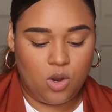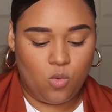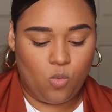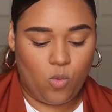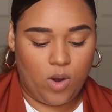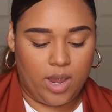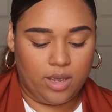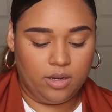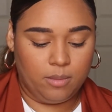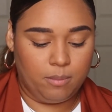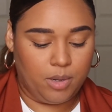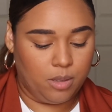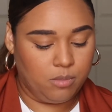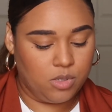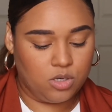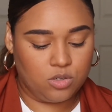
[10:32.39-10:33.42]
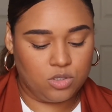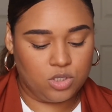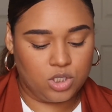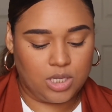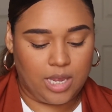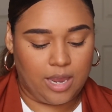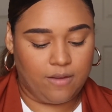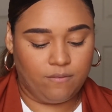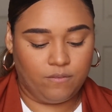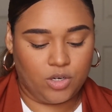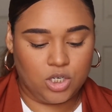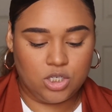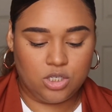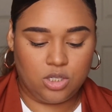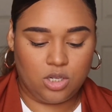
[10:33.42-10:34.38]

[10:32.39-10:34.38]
when Bare Minerals like first